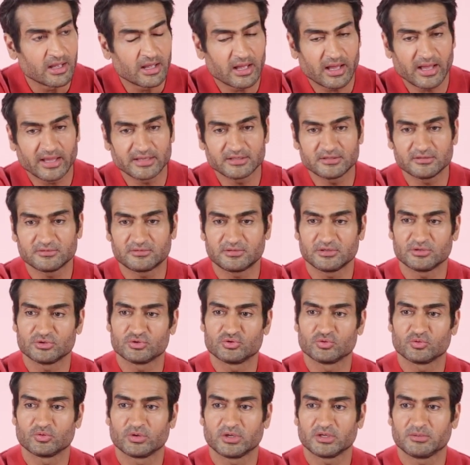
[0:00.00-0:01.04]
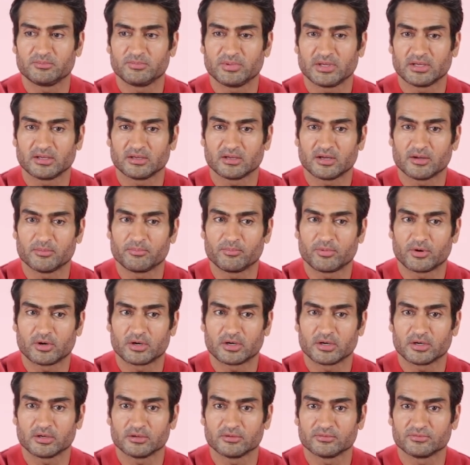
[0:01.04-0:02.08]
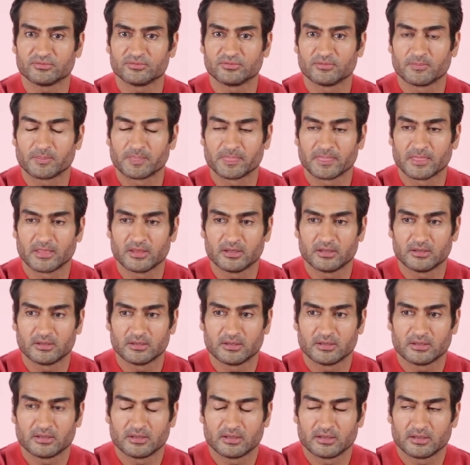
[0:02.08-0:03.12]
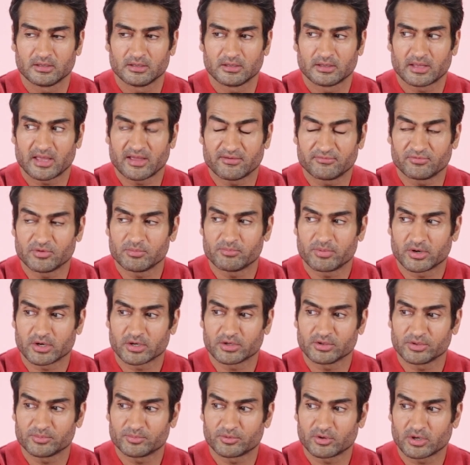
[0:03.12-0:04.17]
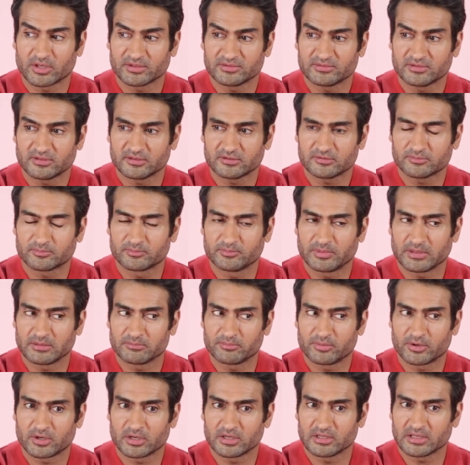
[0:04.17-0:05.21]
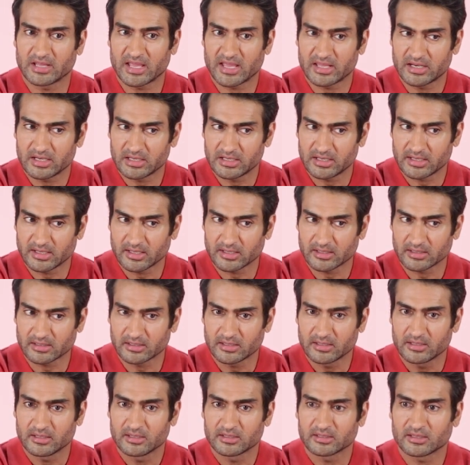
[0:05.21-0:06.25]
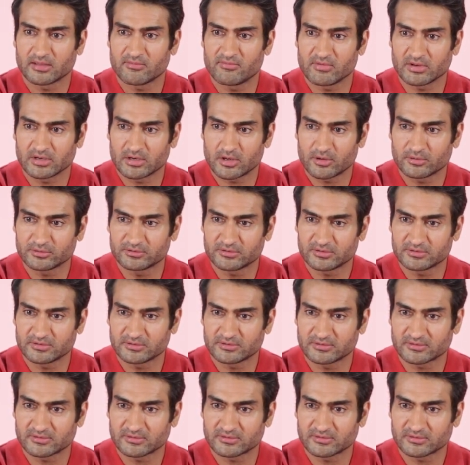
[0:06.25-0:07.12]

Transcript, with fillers: I just enjoyed being a part of every part of the process, being part of editing, giving notes in the